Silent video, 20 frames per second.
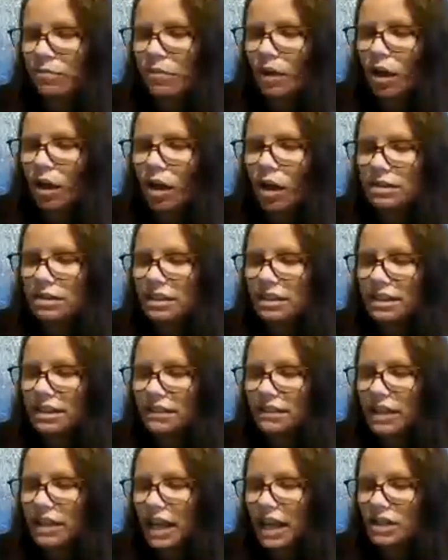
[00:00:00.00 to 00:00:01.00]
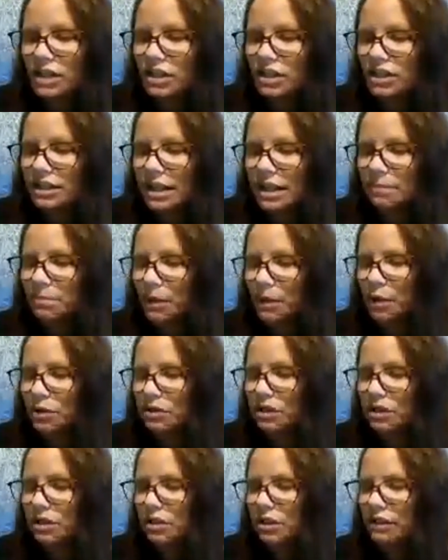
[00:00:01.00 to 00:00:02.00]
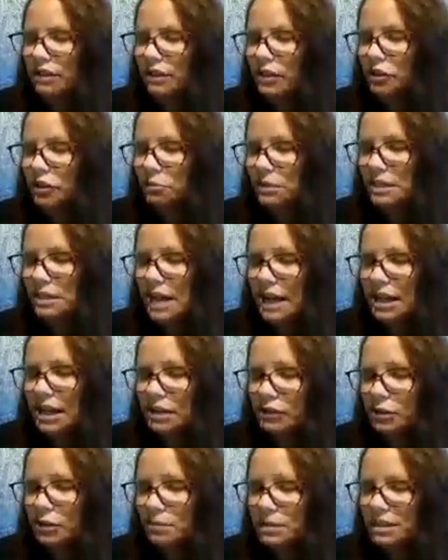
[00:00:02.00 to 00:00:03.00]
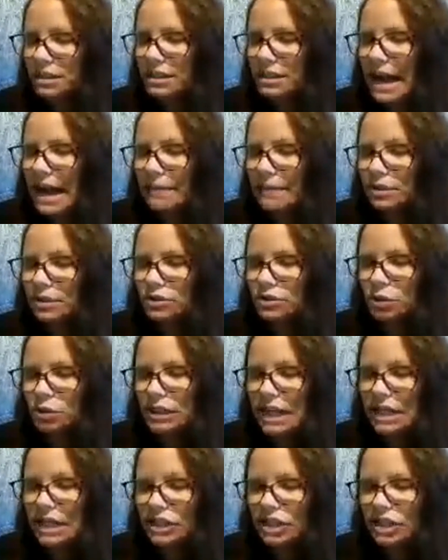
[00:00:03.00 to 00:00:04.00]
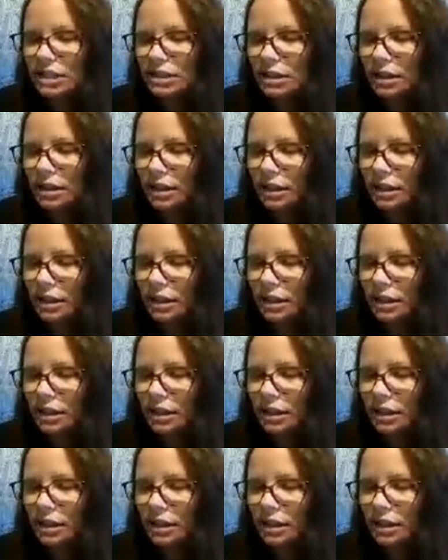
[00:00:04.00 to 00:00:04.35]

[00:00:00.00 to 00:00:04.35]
All six of the agents on post in the living room and dining room snapped to attention.